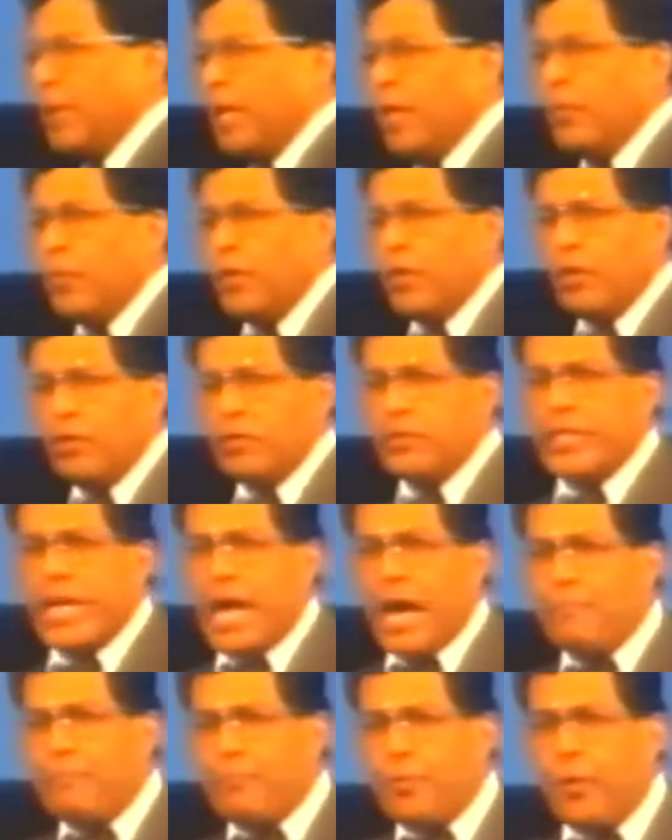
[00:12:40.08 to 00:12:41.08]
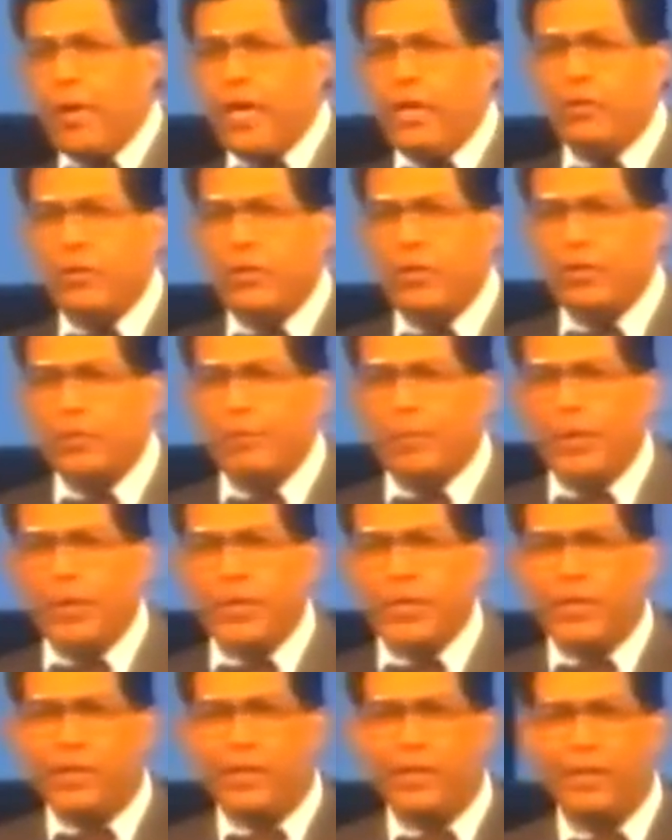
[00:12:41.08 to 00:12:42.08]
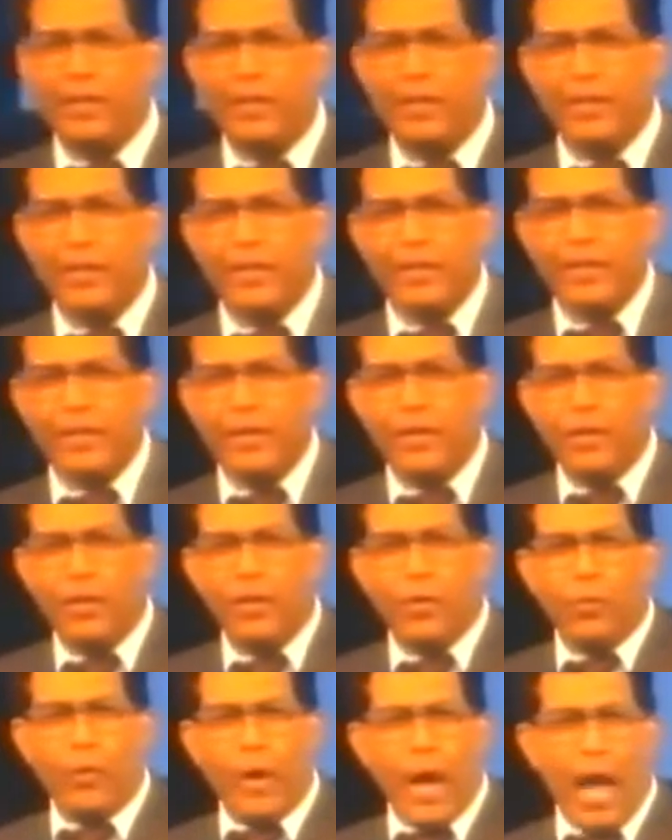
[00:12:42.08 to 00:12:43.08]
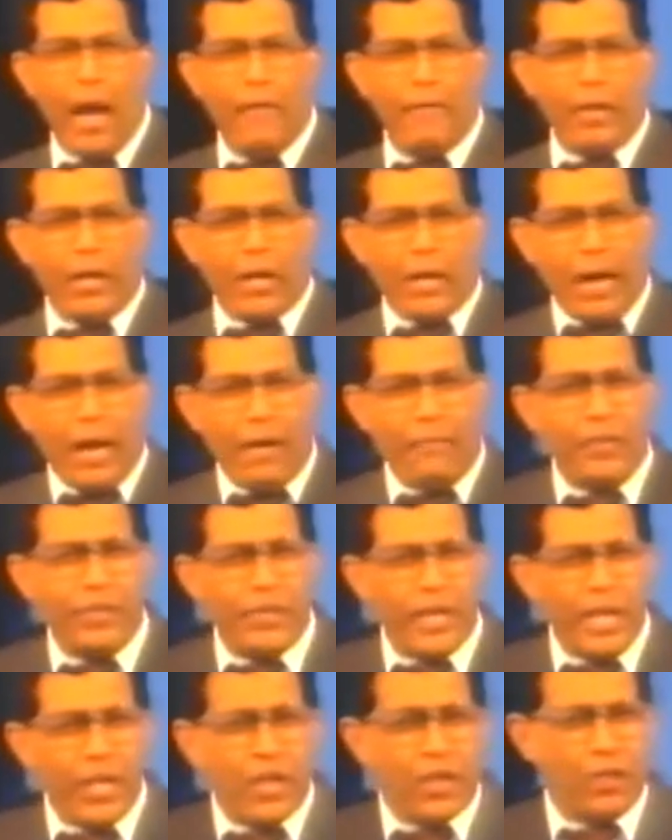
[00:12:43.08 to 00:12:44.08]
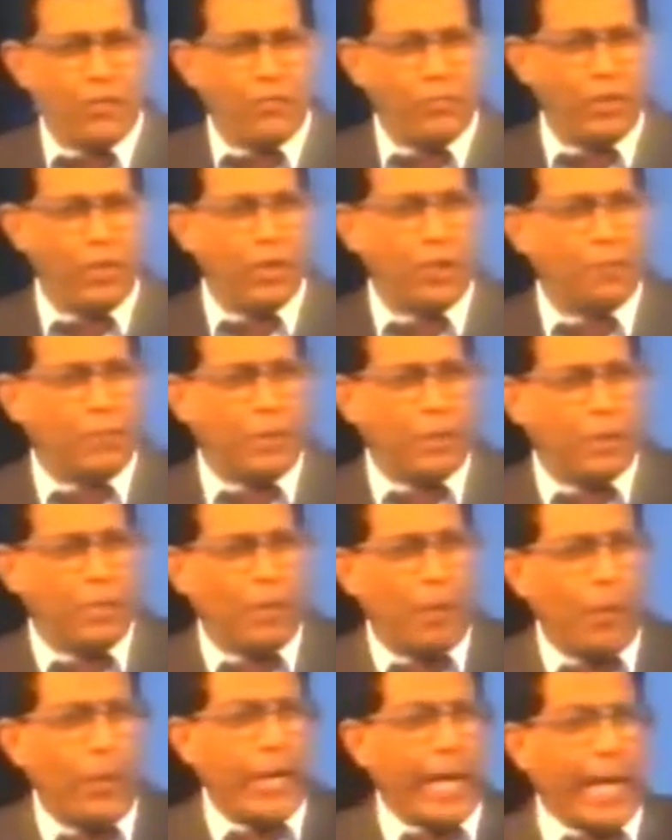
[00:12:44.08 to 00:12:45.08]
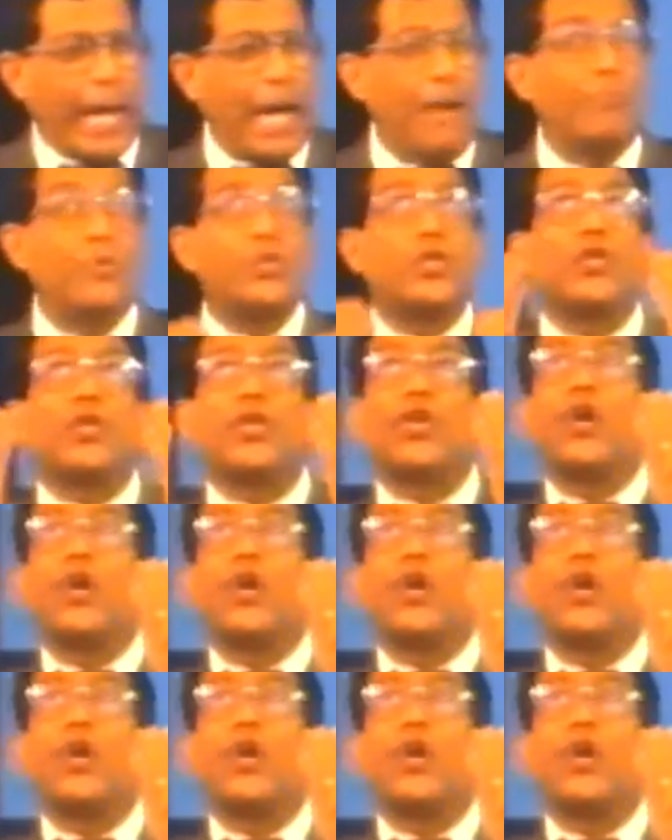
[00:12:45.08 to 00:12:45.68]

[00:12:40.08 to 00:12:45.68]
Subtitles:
being, we don't say, I'm praying to this person. We're having a conversation with this person. But when it comes to